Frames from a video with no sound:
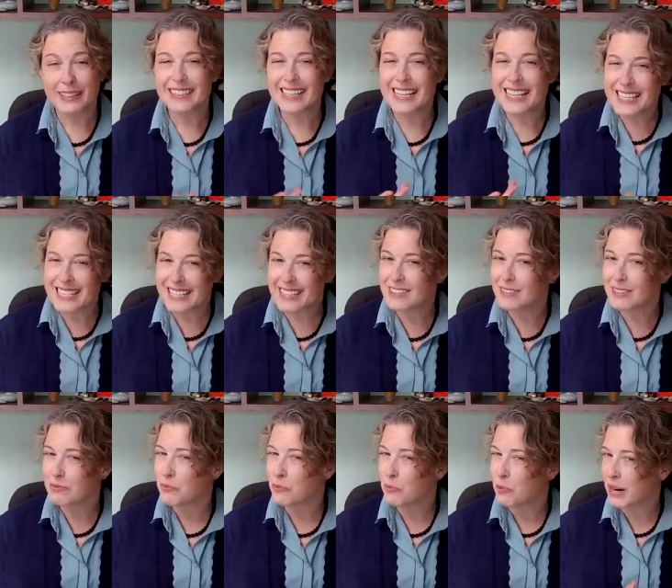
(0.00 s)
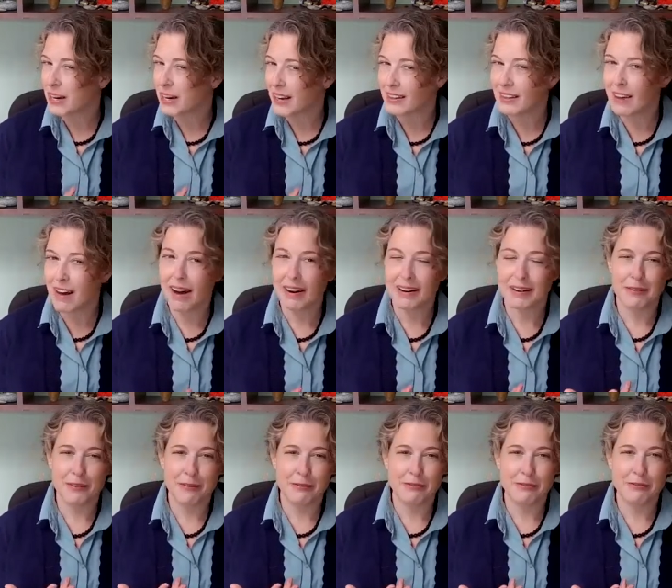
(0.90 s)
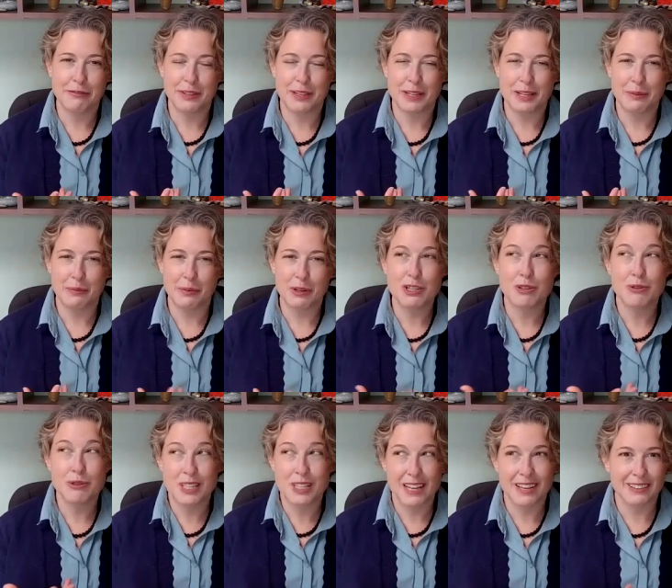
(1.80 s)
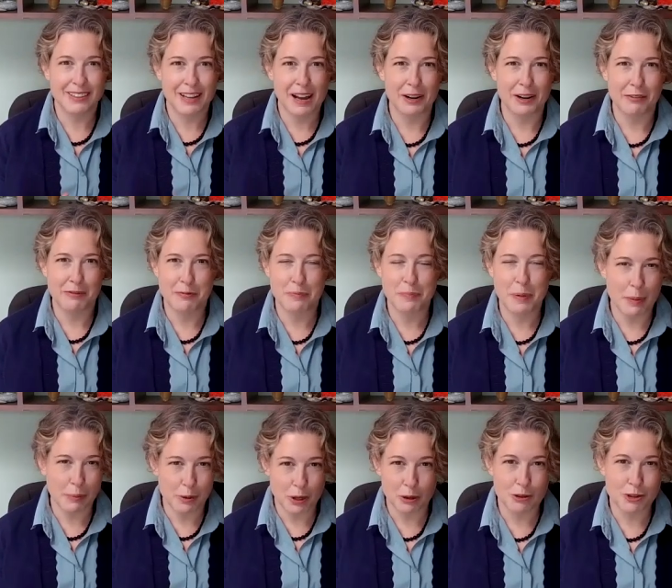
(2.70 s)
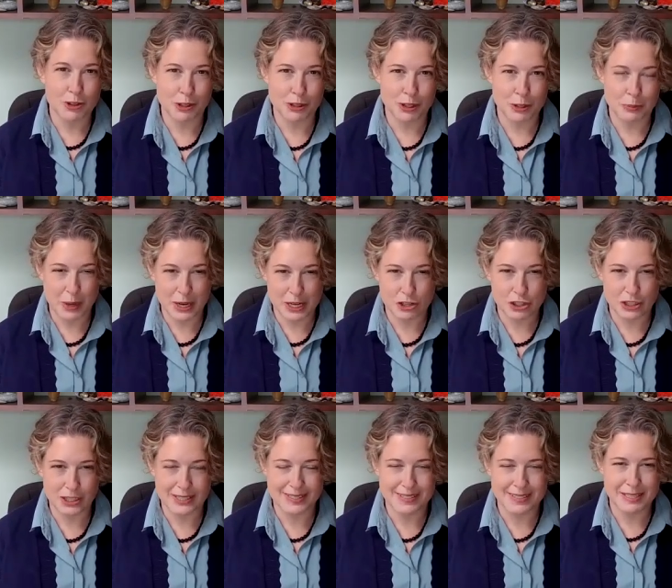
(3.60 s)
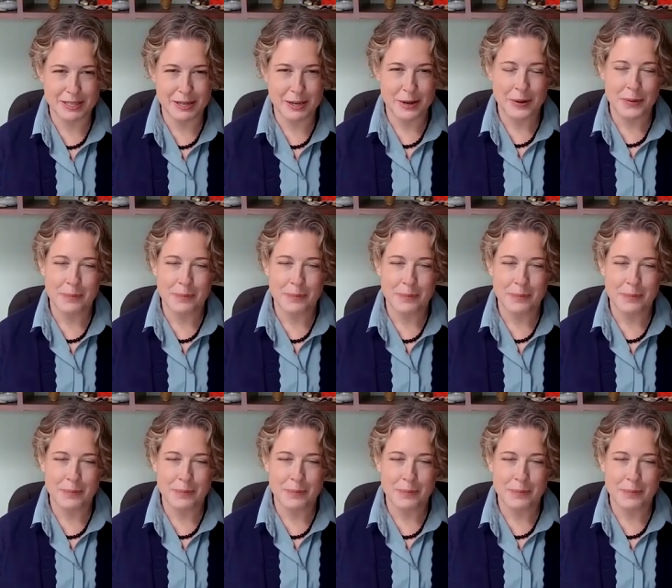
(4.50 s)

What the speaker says: it isn't what what you see in a lot of pop culture depictions.